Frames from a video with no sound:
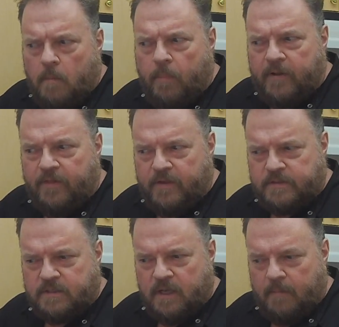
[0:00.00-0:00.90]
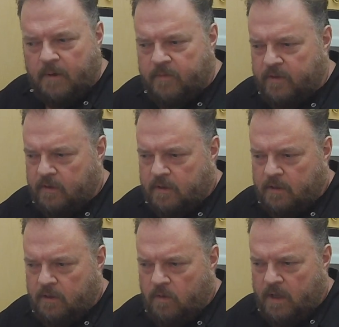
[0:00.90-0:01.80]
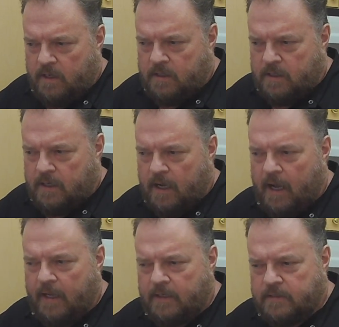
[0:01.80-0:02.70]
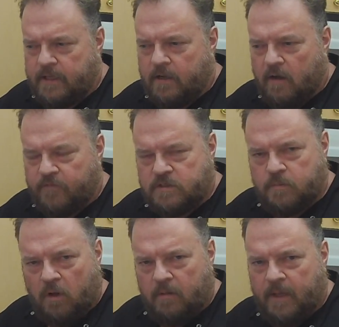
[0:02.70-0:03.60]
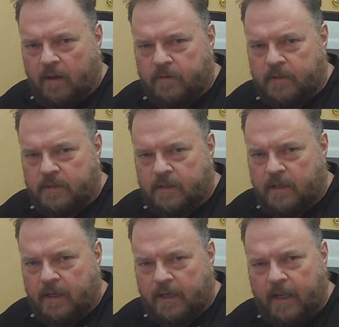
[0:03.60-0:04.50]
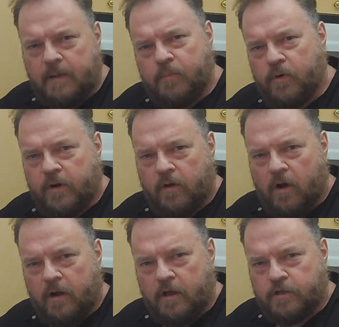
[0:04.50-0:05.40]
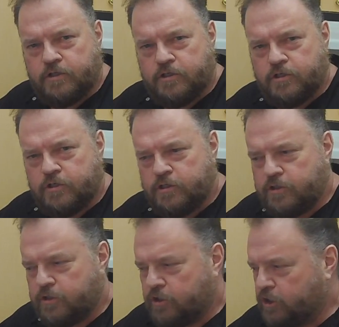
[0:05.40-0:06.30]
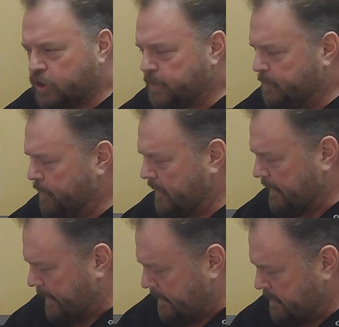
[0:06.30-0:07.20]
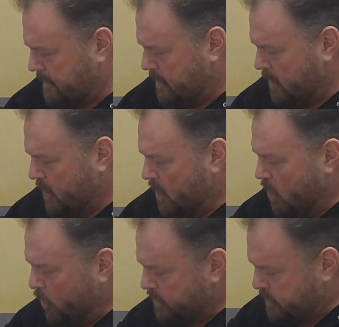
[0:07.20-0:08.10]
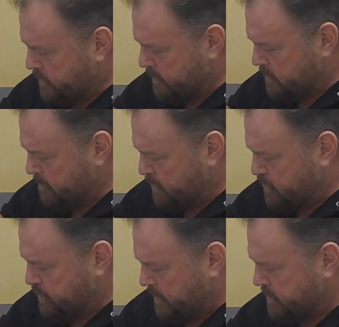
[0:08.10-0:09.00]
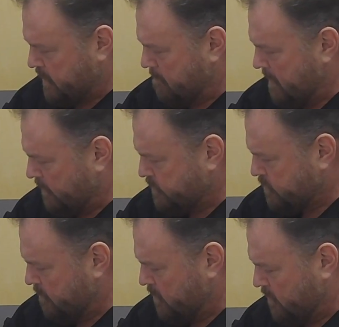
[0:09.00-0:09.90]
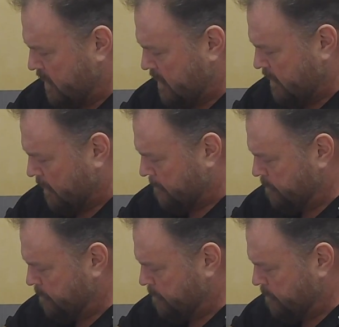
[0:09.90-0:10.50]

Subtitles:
But this time I'm thinking, you know what? I can take off a small amount, and I can put it on a stir plate, which is this majestic Maelstrom unit here.